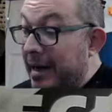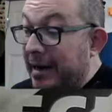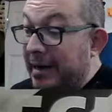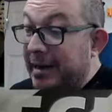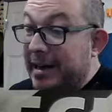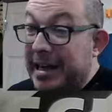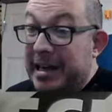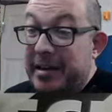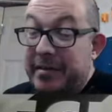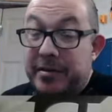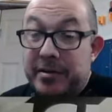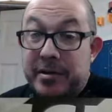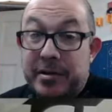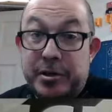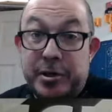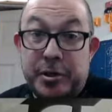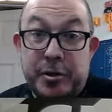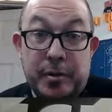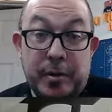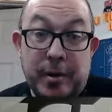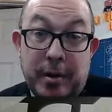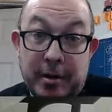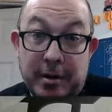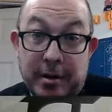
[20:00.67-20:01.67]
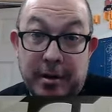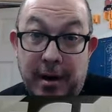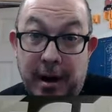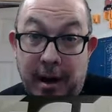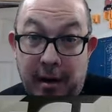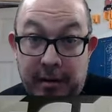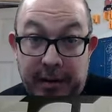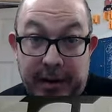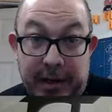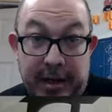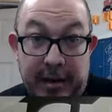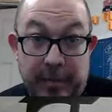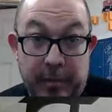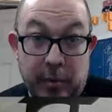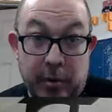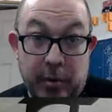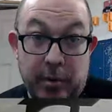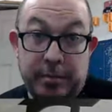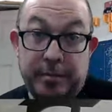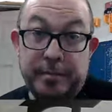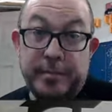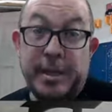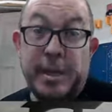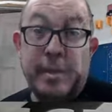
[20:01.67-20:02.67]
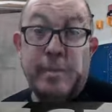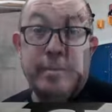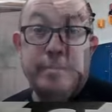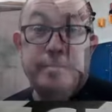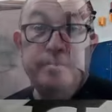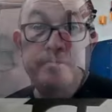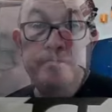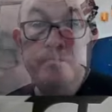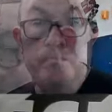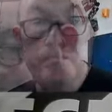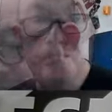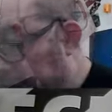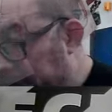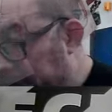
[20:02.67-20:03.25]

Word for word: even a $200 keyboard. Now, let's